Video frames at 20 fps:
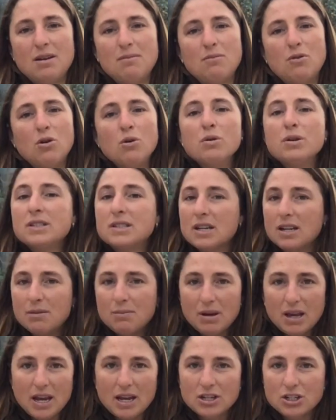I'm always going to
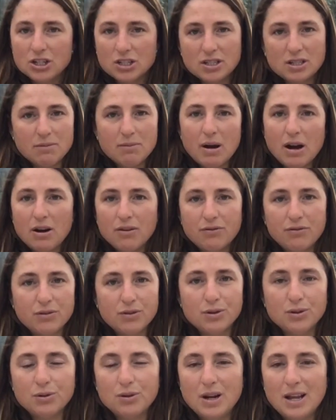be anxious about
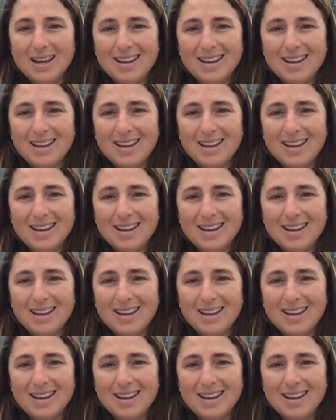food.